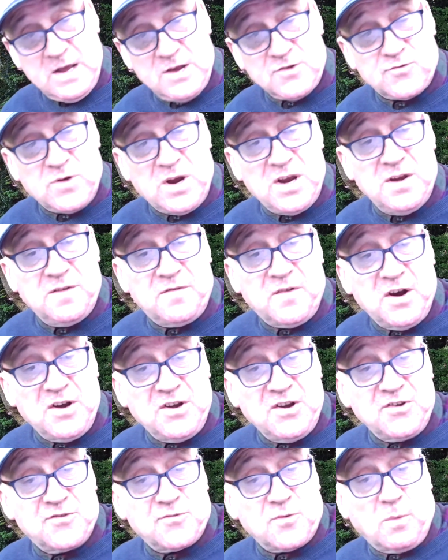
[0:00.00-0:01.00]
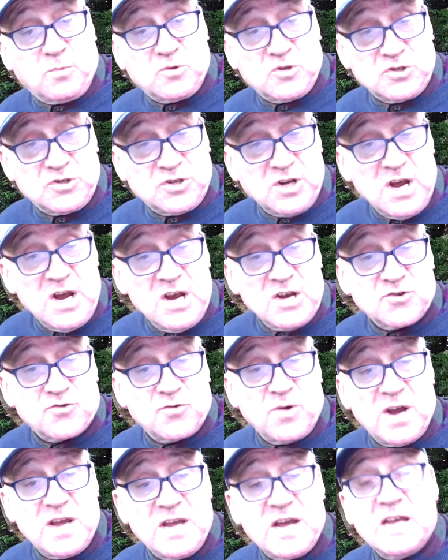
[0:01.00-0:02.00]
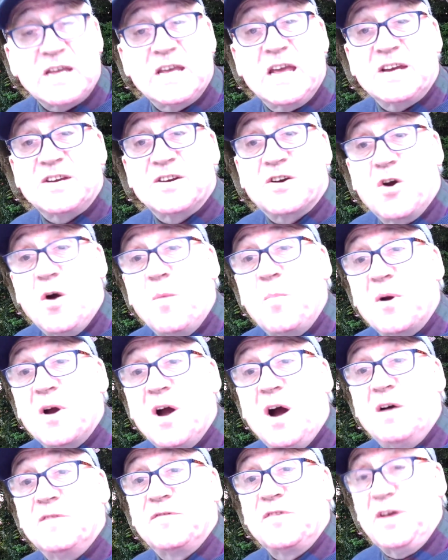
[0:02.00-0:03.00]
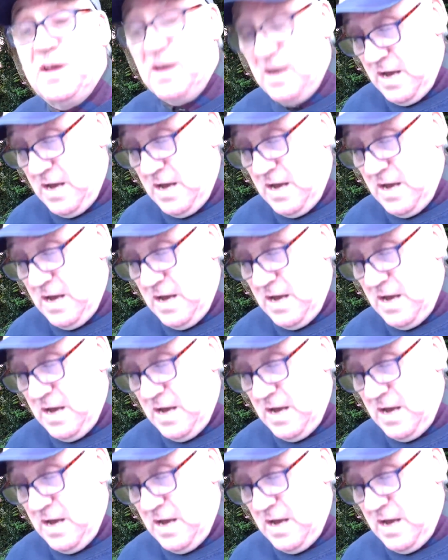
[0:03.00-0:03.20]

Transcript: Try and avoid interruptions. Try and get a cup of coffee